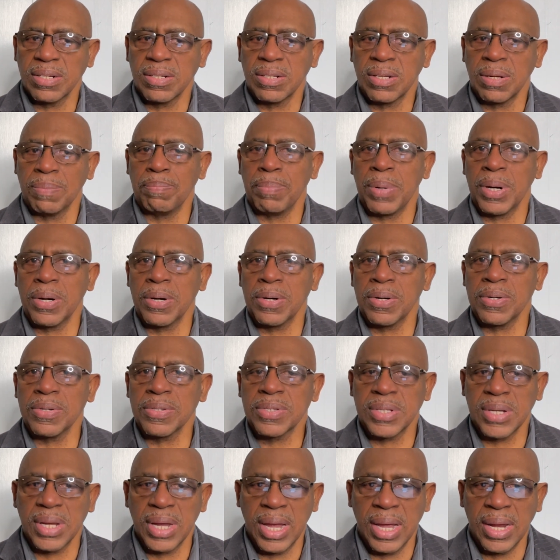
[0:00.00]
the
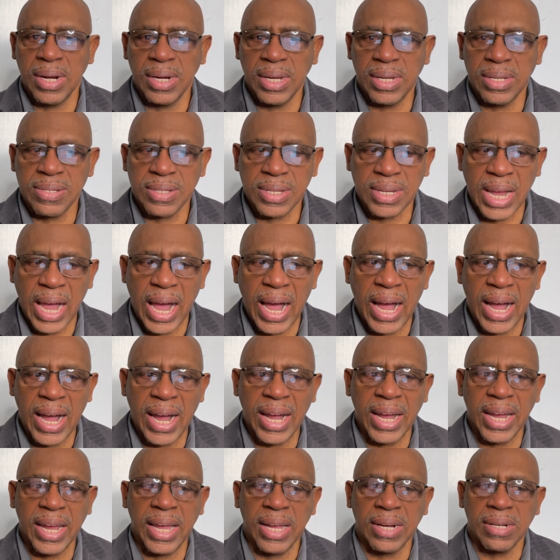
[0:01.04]
birds in the
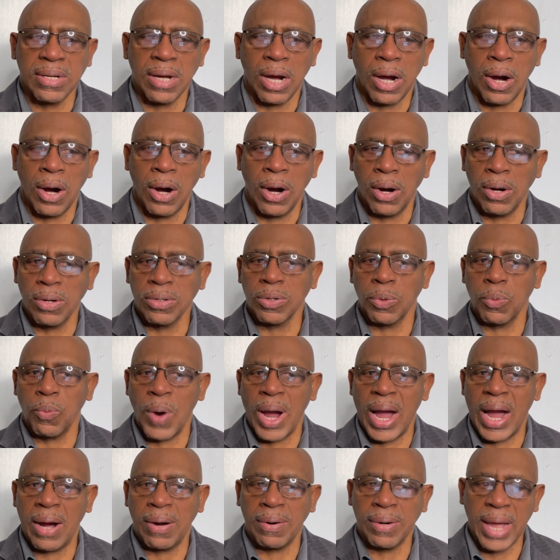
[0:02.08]
sky, and all the
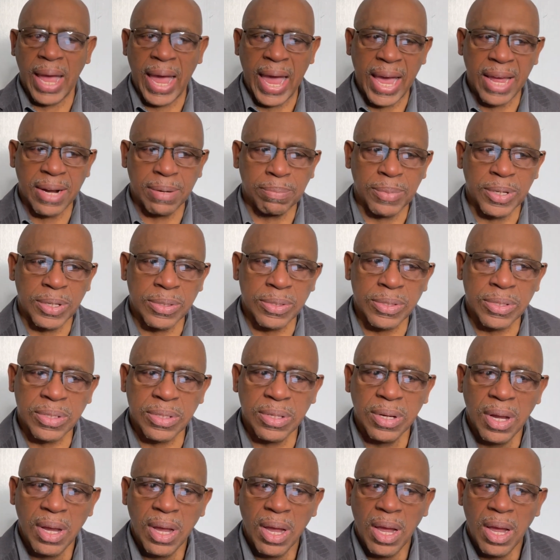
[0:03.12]
wild animals.